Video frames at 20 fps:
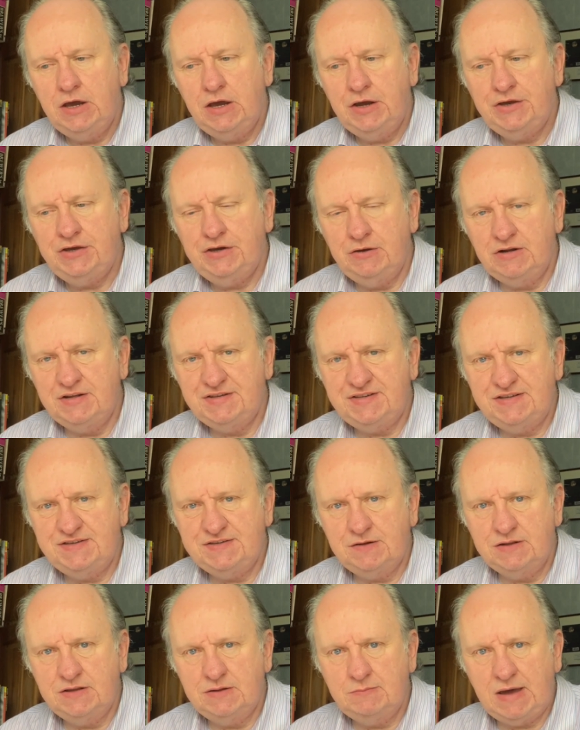Ulysses
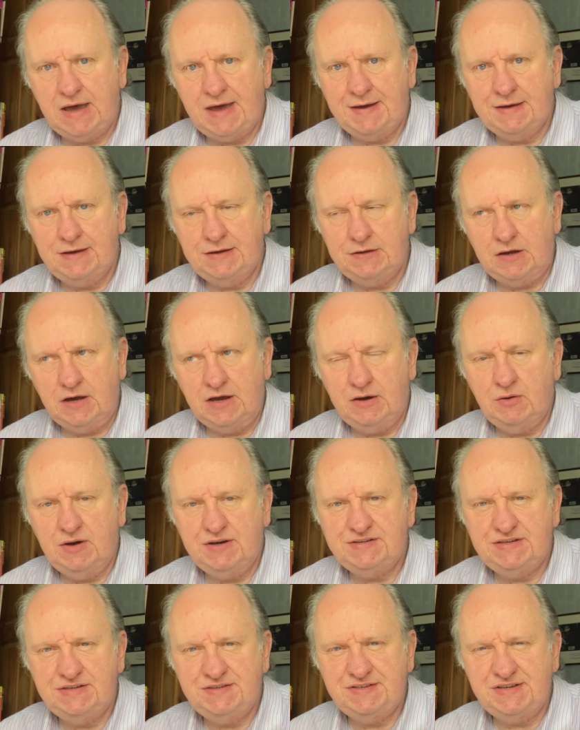on the Mac and
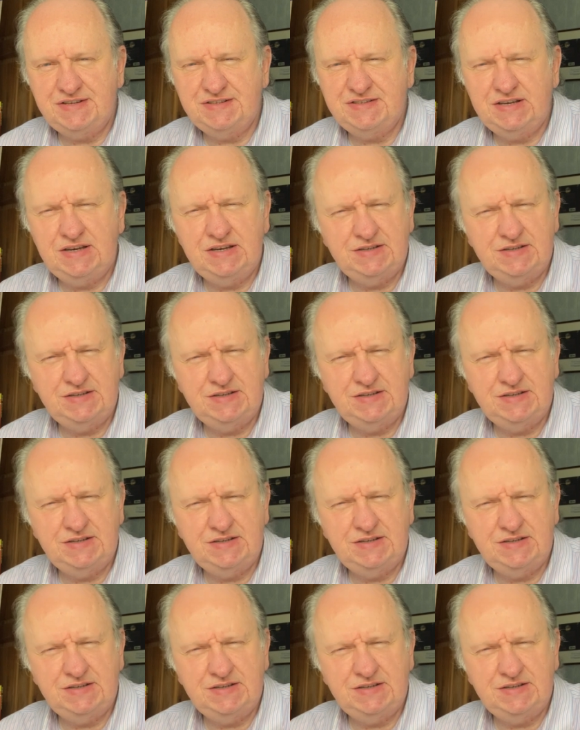iOS is the